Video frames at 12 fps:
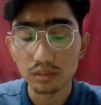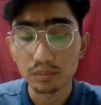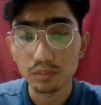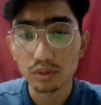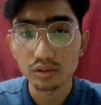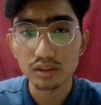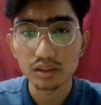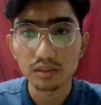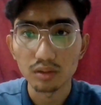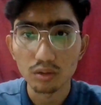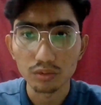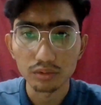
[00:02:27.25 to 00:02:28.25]
the
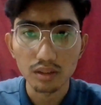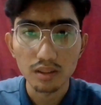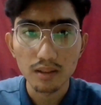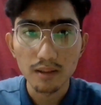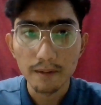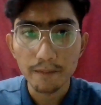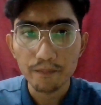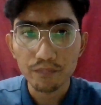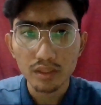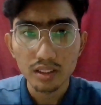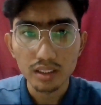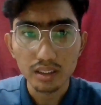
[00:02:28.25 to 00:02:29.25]
pollutant load.
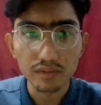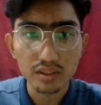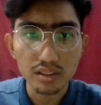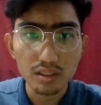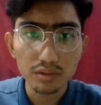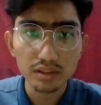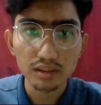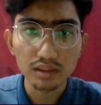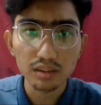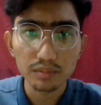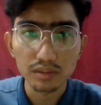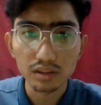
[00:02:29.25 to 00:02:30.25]
If the sewage
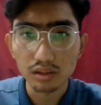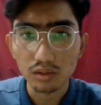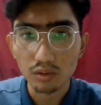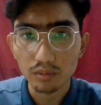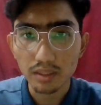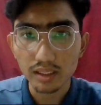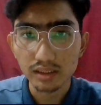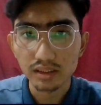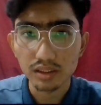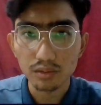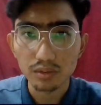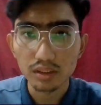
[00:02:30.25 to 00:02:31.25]
system is a combined
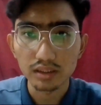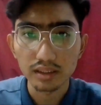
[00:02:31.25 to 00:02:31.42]
sewer,